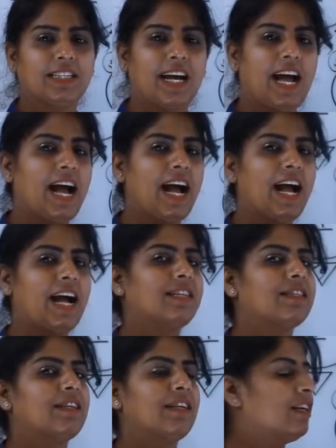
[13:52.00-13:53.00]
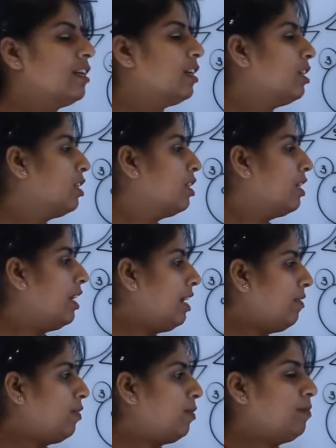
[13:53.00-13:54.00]
has
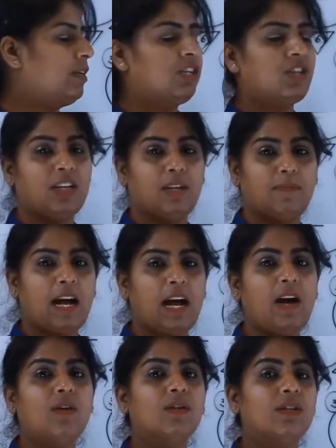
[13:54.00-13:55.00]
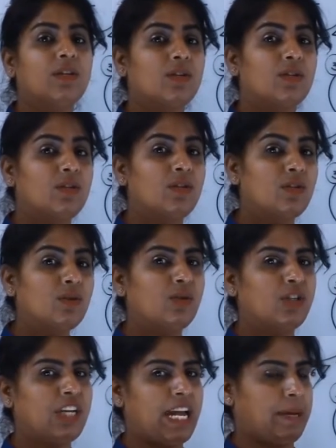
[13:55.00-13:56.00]
information about 2
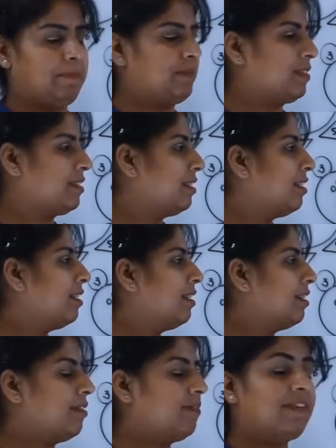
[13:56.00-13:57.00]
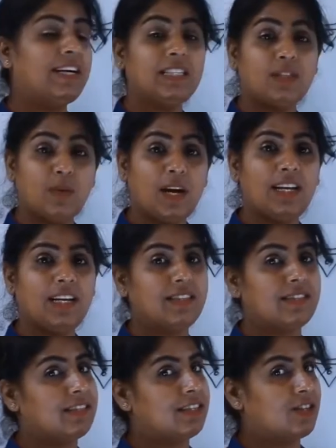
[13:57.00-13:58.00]
shapes. The first one is
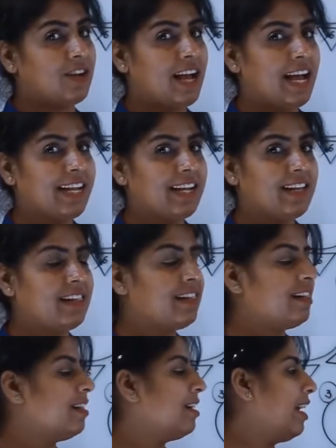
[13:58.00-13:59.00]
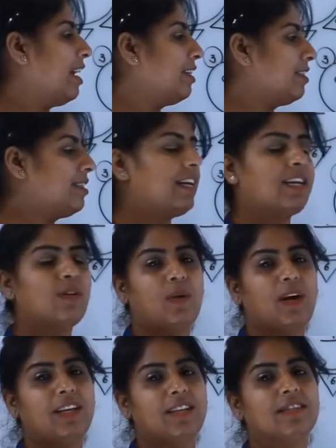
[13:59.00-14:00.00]
the triangle and the second
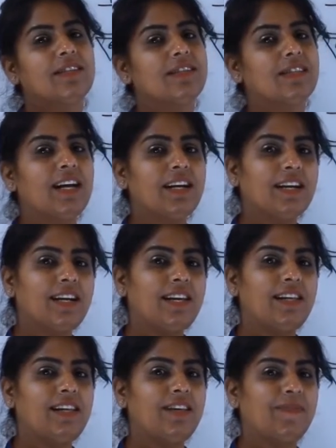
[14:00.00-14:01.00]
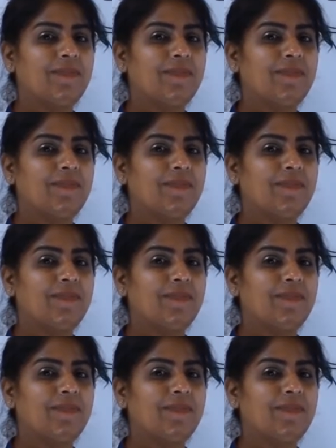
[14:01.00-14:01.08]
one is the circle.